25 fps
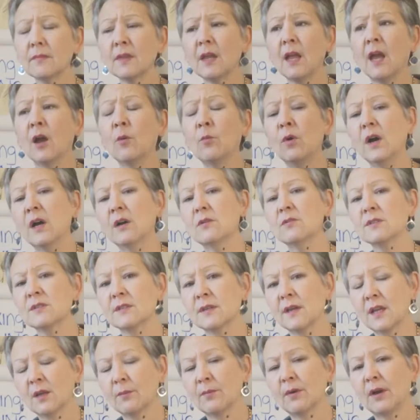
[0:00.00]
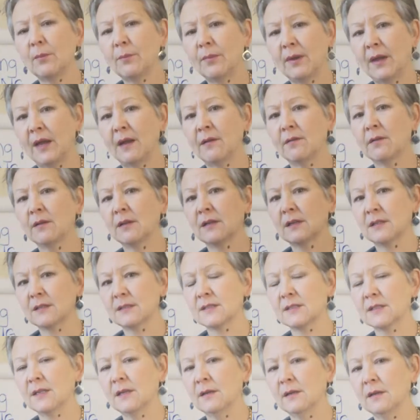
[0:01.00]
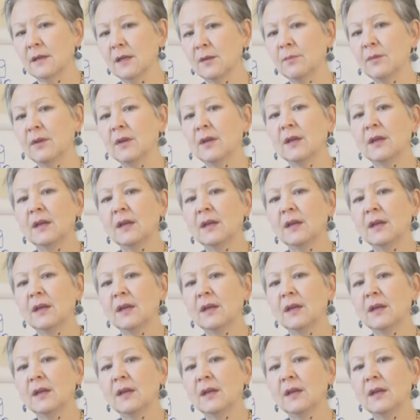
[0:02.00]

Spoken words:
and what I was saying about parent last time,